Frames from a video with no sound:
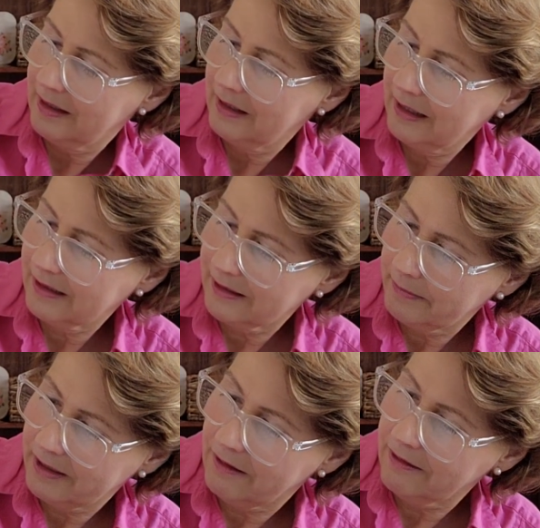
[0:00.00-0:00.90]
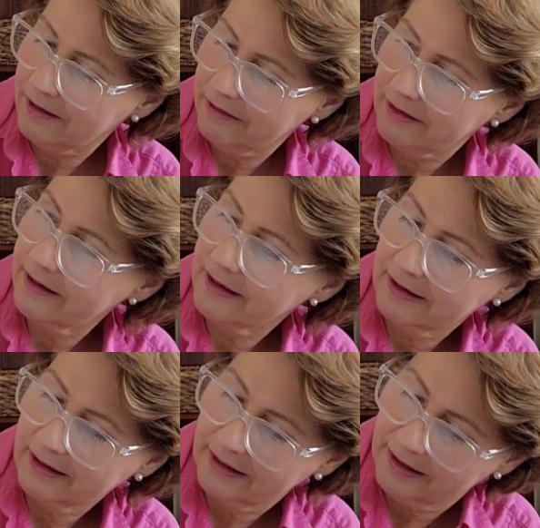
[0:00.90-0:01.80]
Got something on there.
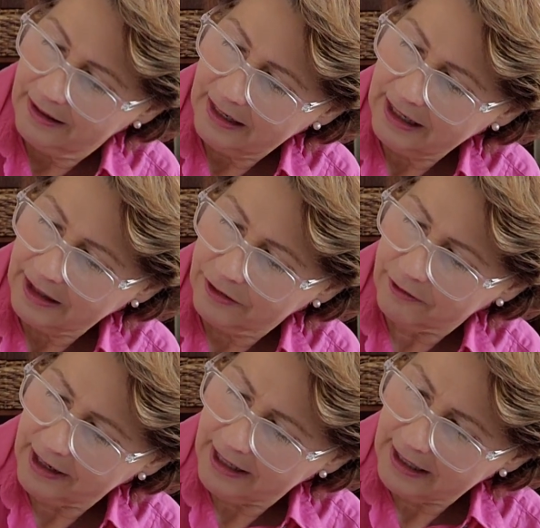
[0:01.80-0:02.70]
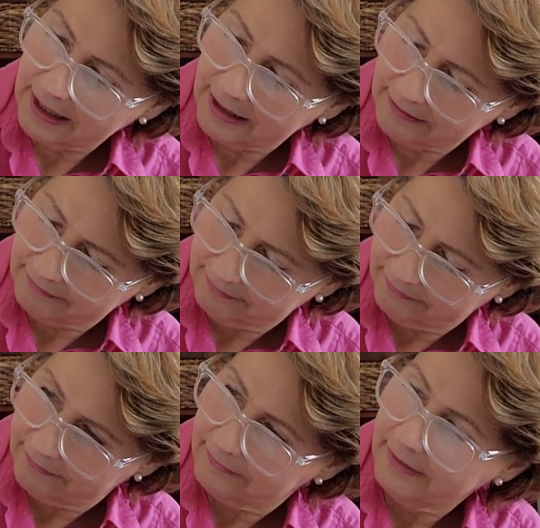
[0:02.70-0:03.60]
I got thread, I got
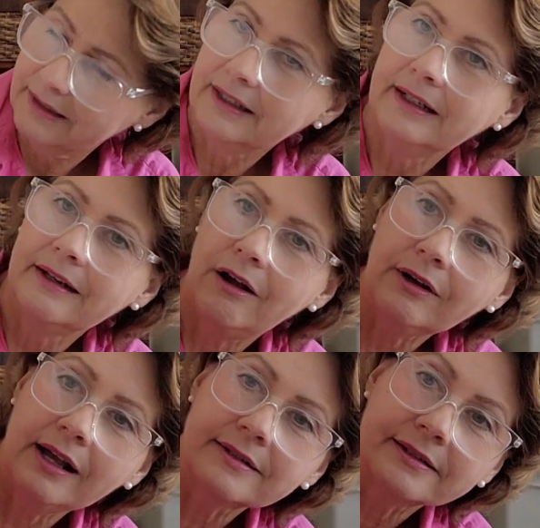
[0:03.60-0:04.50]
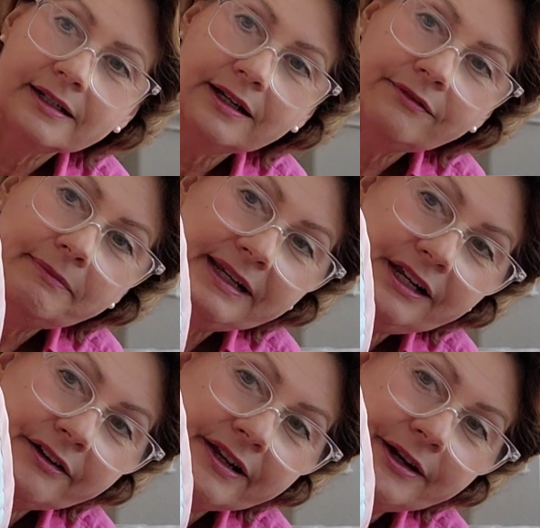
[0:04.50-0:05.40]
all kinds of stuff. But
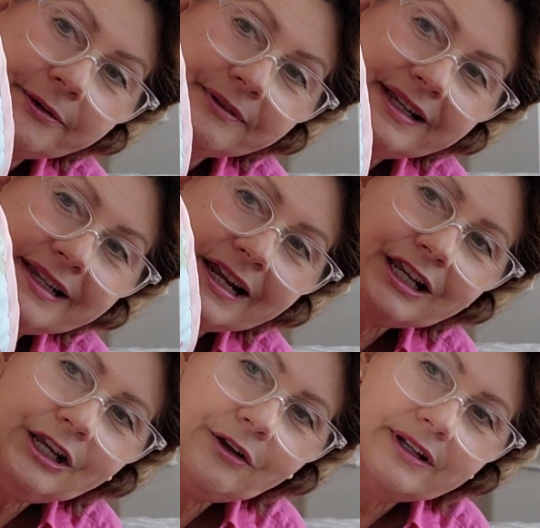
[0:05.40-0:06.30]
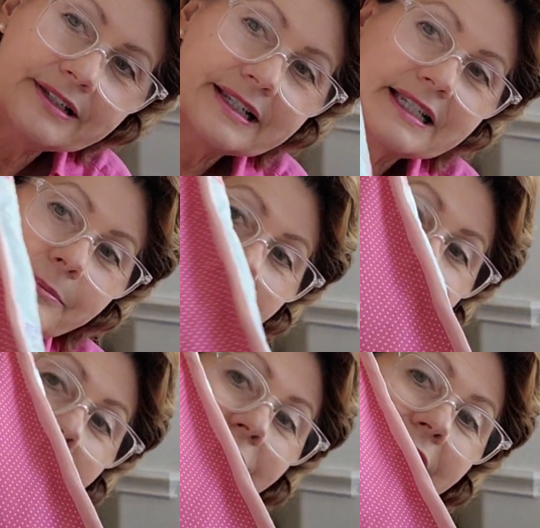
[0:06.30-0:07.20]
here you go. Isn't that cute? And this is the back
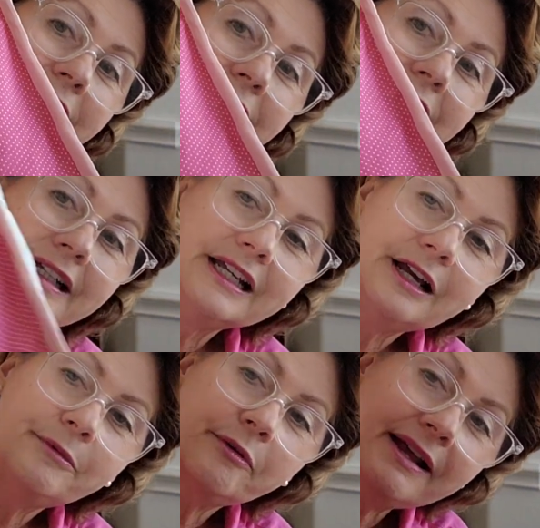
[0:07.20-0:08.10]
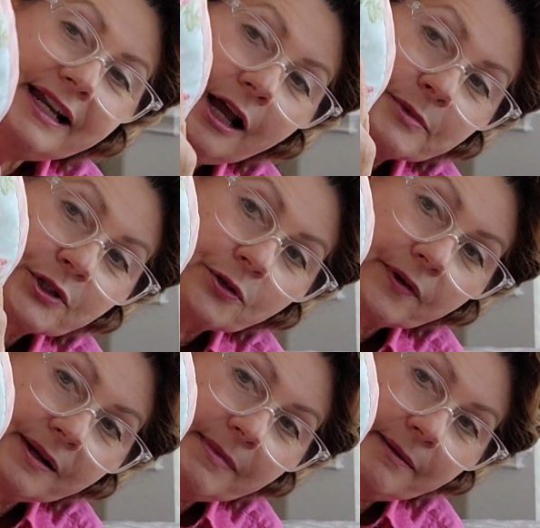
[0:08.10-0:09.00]
of it. But right now I'm
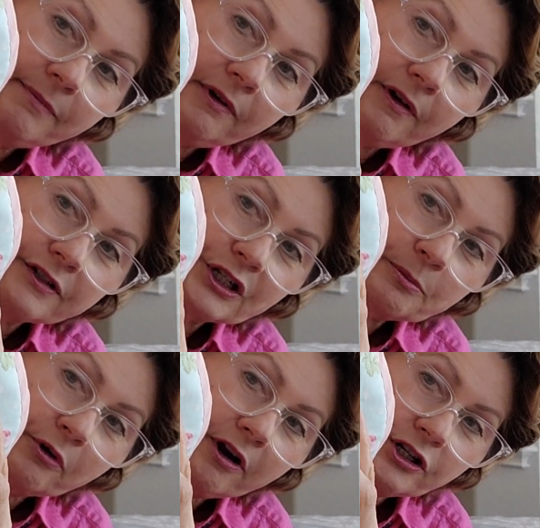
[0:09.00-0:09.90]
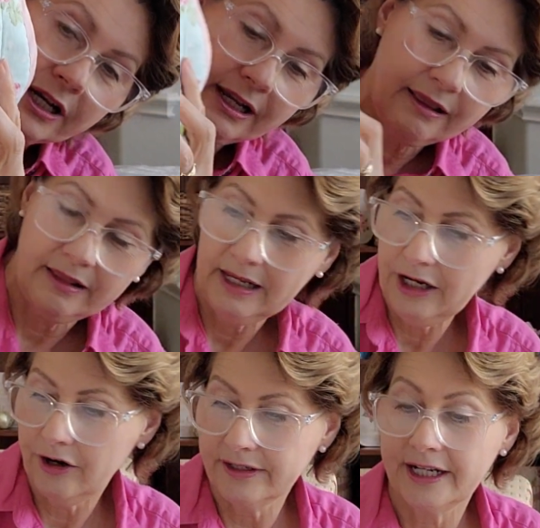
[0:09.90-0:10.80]
storing my largest project in
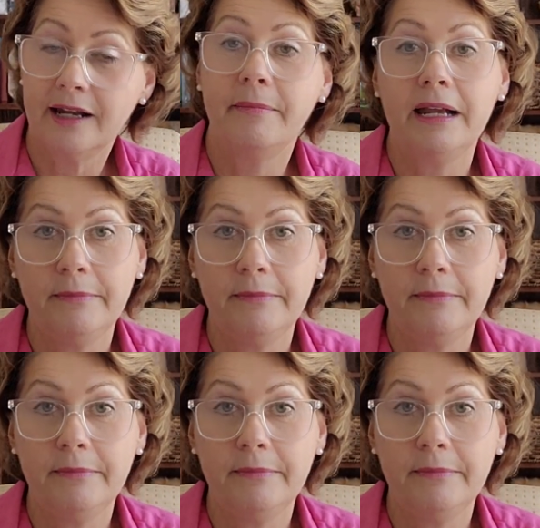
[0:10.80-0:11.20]
here until I make